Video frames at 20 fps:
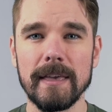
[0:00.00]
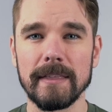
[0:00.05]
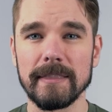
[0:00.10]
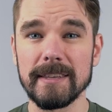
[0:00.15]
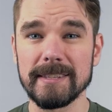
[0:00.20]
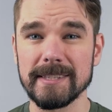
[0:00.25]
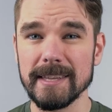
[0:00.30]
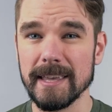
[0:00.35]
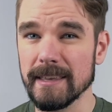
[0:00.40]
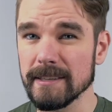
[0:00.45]

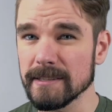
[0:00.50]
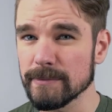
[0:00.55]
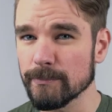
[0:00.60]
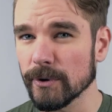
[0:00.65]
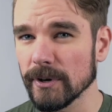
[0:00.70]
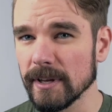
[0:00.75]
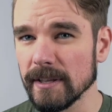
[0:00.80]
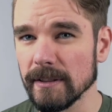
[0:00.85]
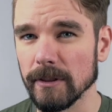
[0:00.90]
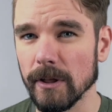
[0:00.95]
This is
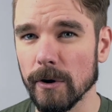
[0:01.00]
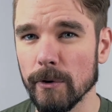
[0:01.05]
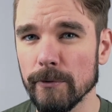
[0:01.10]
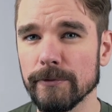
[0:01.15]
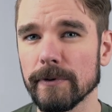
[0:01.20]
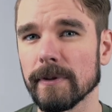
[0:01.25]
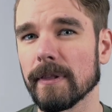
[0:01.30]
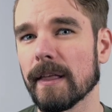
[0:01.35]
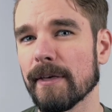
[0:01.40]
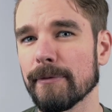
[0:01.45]
pretty low
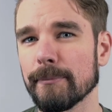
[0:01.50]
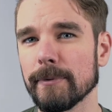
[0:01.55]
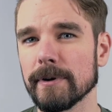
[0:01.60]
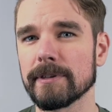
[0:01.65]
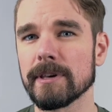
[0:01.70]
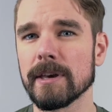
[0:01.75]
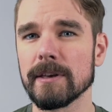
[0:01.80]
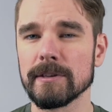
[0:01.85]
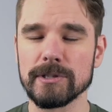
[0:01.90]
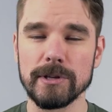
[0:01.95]
for
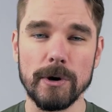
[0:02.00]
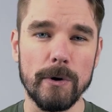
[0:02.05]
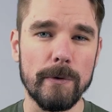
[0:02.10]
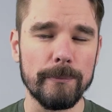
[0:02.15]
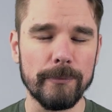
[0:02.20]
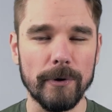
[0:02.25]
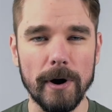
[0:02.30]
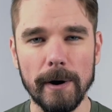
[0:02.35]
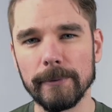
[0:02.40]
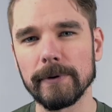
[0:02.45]
Lethbridge, so
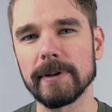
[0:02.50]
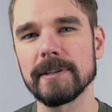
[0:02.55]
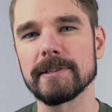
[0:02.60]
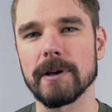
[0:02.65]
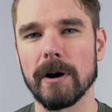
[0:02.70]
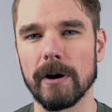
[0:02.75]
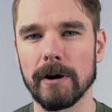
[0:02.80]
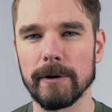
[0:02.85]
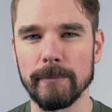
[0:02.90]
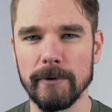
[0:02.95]
properties
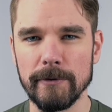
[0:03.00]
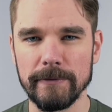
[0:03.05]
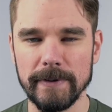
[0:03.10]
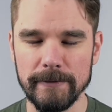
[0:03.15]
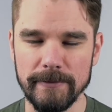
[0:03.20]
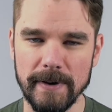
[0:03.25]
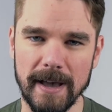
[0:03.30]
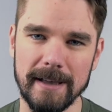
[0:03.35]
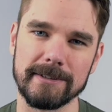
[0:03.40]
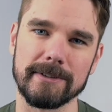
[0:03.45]
are
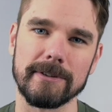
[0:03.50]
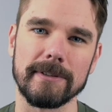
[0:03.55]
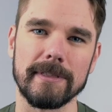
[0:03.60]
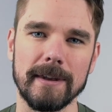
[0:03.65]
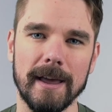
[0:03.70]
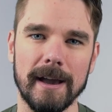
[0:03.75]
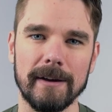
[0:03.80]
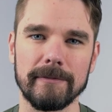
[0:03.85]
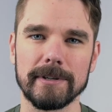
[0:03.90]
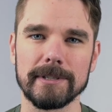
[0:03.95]
moving faster
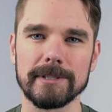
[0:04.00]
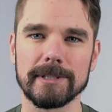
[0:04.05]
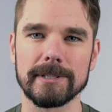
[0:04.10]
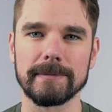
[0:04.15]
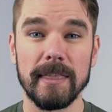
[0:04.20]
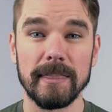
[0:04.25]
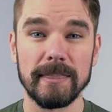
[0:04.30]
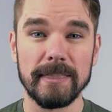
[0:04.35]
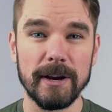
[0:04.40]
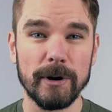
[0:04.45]
than average.
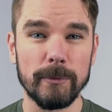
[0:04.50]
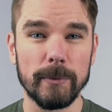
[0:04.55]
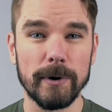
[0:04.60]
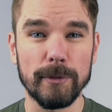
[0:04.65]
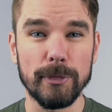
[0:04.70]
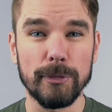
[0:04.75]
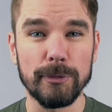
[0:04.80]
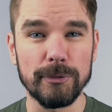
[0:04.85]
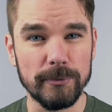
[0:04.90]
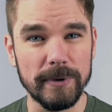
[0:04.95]
There were
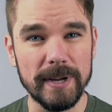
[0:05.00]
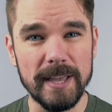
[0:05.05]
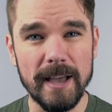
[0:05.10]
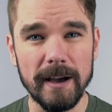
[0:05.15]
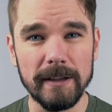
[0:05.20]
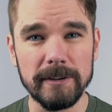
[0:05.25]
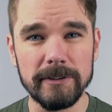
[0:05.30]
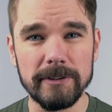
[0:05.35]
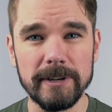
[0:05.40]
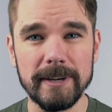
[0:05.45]

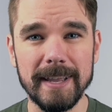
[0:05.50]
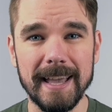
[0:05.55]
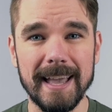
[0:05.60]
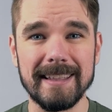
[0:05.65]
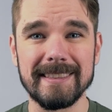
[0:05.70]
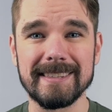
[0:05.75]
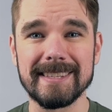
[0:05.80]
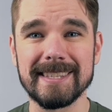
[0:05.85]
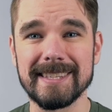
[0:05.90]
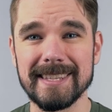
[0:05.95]

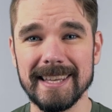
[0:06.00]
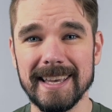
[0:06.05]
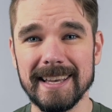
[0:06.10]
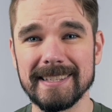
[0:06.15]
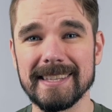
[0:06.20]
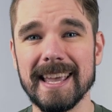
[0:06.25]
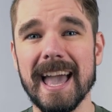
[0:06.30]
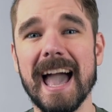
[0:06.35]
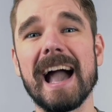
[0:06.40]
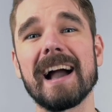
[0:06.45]

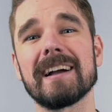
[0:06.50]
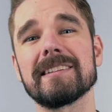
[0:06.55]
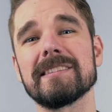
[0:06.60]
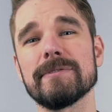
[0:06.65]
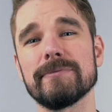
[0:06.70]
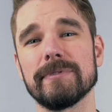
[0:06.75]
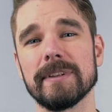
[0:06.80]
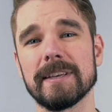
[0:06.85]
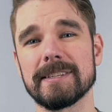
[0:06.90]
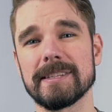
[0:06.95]
306
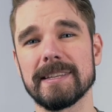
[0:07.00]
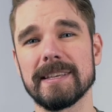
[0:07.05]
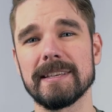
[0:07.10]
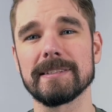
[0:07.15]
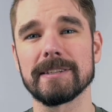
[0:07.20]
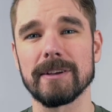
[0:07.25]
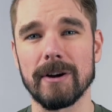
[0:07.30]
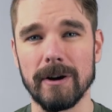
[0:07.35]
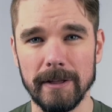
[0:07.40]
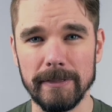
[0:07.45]
active
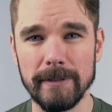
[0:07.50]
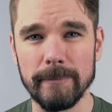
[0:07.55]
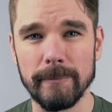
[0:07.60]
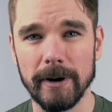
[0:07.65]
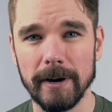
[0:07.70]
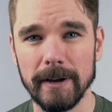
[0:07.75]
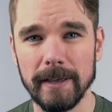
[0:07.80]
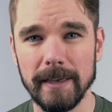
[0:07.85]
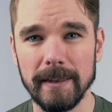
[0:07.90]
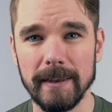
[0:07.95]
listings on the
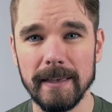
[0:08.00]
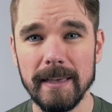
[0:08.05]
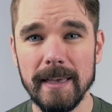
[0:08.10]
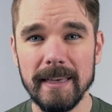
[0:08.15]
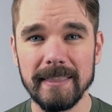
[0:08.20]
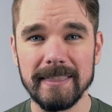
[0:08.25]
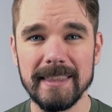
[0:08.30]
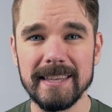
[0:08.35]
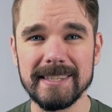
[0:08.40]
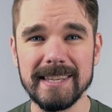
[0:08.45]
market.
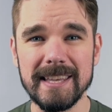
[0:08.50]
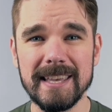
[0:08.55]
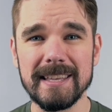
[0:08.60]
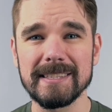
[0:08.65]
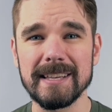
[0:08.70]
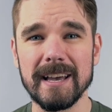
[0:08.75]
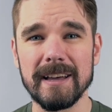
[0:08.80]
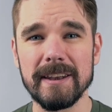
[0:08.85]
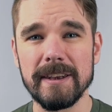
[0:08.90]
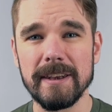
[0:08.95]
This
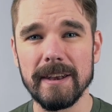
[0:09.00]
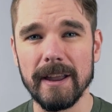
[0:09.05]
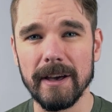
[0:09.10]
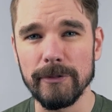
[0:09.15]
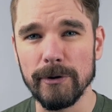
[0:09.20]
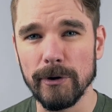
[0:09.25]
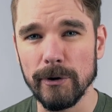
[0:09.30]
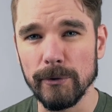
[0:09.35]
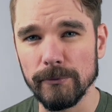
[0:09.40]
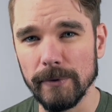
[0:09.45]
is
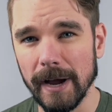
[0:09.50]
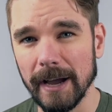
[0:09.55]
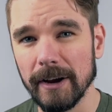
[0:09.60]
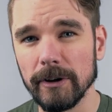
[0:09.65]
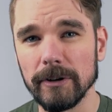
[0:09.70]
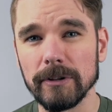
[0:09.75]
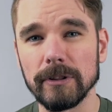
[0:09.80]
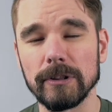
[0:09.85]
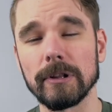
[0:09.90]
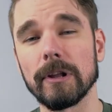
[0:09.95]
another
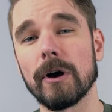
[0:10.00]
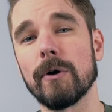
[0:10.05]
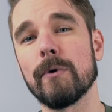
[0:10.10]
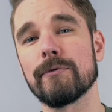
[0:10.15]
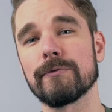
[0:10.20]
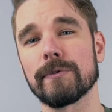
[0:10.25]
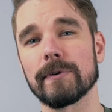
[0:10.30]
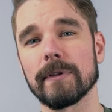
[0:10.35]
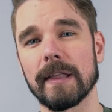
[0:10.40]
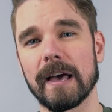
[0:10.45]
record low
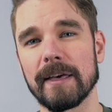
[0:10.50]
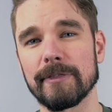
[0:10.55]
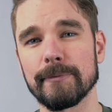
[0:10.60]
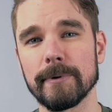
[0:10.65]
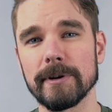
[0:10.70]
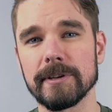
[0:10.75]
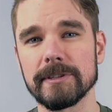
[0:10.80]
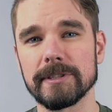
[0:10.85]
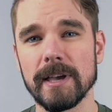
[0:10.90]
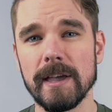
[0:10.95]
for
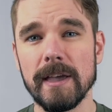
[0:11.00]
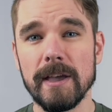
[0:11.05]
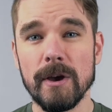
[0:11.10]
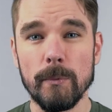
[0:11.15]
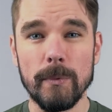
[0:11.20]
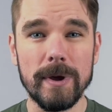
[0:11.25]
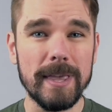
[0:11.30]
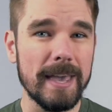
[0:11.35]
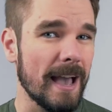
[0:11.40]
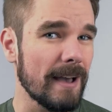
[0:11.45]
Lethbridge.
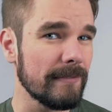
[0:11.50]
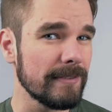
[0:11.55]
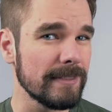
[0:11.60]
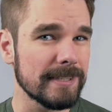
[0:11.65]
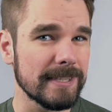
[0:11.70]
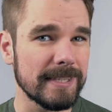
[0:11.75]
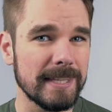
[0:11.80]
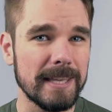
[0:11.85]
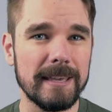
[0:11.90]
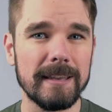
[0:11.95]
We haven't
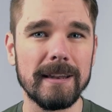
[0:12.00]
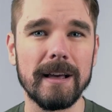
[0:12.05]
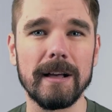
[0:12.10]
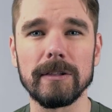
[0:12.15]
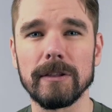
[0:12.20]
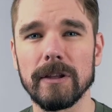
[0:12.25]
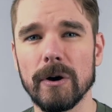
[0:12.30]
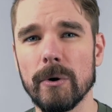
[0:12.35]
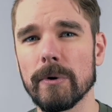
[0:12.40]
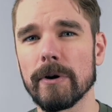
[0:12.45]
seen a
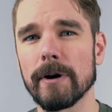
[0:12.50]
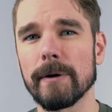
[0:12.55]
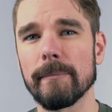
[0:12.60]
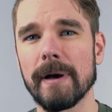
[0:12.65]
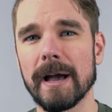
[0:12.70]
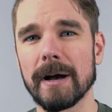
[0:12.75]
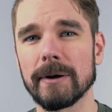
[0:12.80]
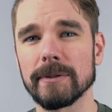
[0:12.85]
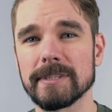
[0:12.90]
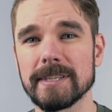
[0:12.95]
lower
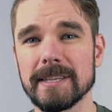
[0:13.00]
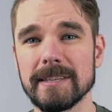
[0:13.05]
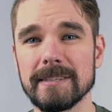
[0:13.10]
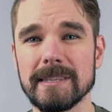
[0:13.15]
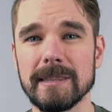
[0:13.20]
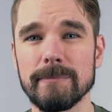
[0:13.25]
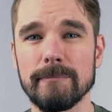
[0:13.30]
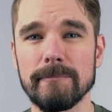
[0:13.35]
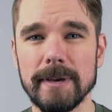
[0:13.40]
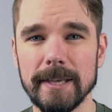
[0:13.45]
amount since
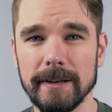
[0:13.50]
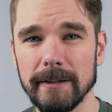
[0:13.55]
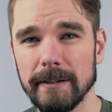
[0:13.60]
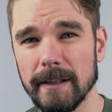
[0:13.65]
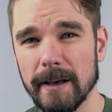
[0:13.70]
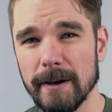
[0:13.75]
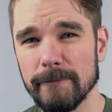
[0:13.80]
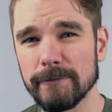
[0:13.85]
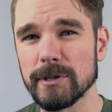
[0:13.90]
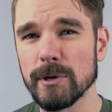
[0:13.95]
the middle
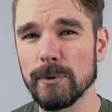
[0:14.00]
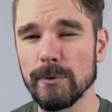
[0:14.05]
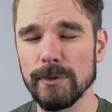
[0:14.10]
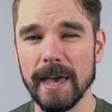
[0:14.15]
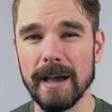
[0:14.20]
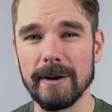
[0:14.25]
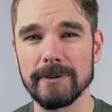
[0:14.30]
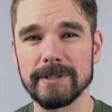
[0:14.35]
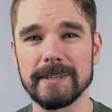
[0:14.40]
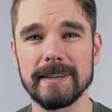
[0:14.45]
of
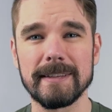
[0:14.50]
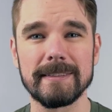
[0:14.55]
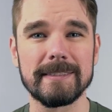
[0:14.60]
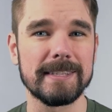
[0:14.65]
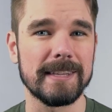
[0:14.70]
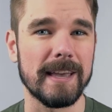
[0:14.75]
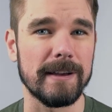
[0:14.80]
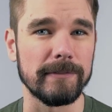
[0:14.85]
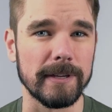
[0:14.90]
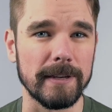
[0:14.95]

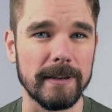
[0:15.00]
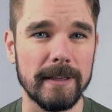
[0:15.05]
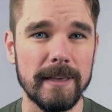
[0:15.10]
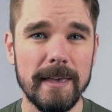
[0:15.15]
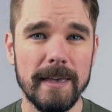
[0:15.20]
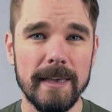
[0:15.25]
2007.